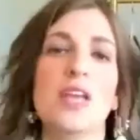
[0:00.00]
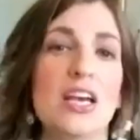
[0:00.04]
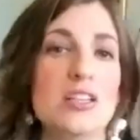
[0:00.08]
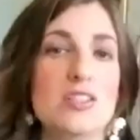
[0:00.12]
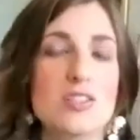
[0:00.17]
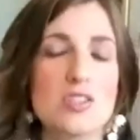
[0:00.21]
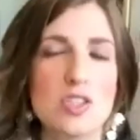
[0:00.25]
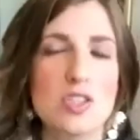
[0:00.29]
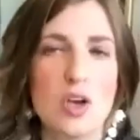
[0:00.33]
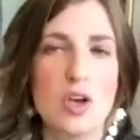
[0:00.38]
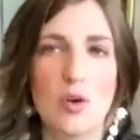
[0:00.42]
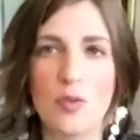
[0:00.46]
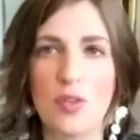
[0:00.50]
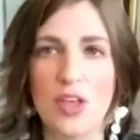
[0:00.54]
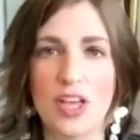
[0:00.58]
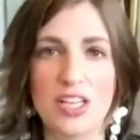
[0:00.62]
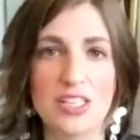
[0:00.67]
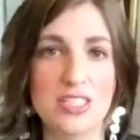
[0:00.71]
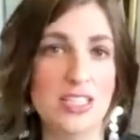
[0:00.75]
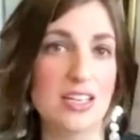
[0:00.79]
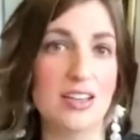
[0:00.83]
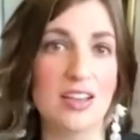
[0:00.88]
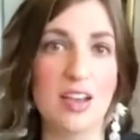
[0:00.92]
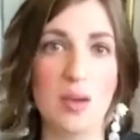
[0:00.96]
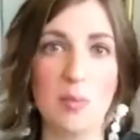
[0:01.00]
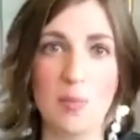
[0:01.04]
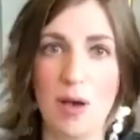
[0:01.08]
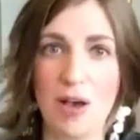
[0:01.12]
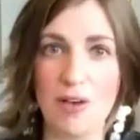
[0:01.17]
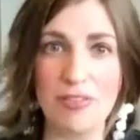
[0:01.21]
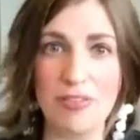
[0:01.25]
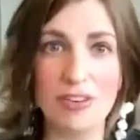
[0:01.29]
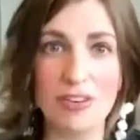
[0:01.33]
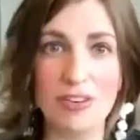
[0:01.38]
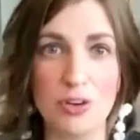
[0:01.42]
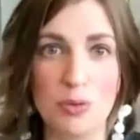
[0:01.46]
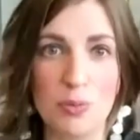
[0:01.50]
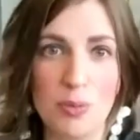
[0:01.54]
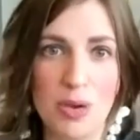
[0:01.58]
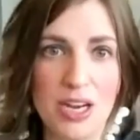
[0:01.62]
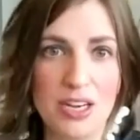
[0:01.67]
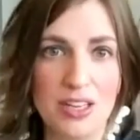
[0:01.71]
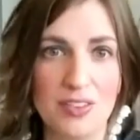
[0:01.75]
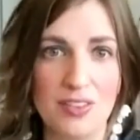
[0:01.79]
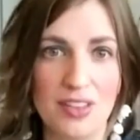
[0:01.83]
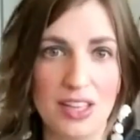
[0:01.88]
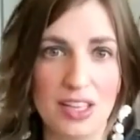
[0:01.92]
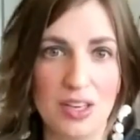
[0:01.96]
And so that's going to come off in her
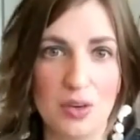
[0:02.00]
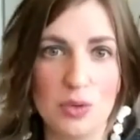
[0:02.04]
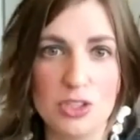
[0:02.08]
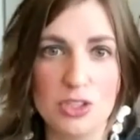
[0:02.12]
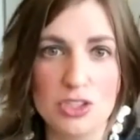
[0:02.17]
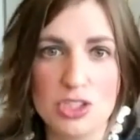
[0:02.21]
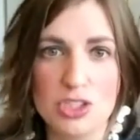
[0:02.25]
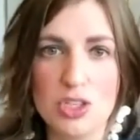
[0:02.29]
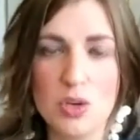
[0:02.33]
body language.